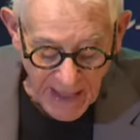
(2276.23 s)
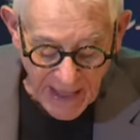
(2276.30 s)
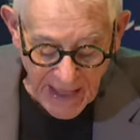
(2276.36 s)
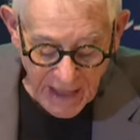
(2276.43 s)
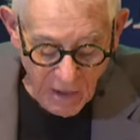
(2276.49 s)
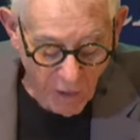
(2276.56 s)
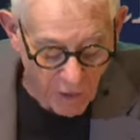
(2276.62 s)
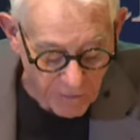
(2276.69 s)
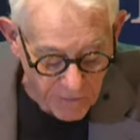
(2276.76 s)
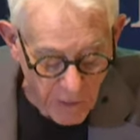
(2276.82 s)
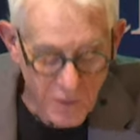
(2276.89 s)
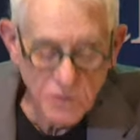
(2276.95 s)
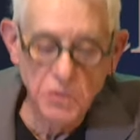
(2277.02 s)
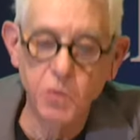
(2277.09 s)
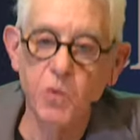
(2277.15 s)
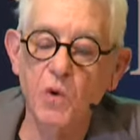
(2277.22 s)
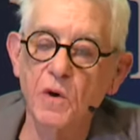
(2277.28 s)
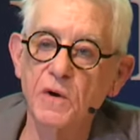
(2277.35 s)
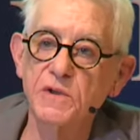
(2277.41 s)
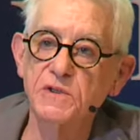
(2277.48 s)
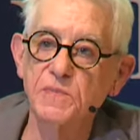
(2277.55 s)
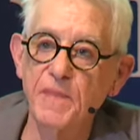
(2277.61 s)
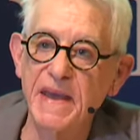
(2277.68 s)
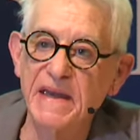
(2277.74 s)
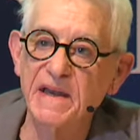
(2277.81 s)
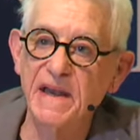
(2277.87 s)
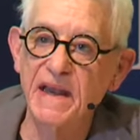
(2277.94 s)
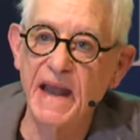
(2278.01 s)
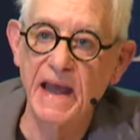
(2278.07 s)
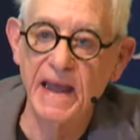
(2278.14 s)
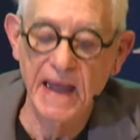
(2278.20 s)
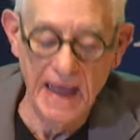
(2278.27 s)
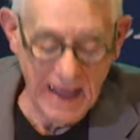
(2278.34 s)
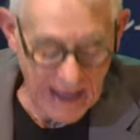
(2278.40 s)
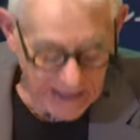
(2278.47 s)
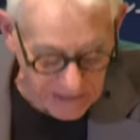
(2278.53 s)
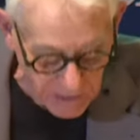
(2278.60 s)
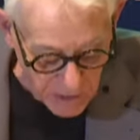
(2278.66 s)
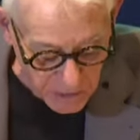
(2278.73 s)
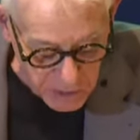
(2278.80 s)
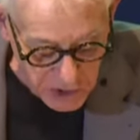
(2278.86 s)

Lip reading: And all those words made an echo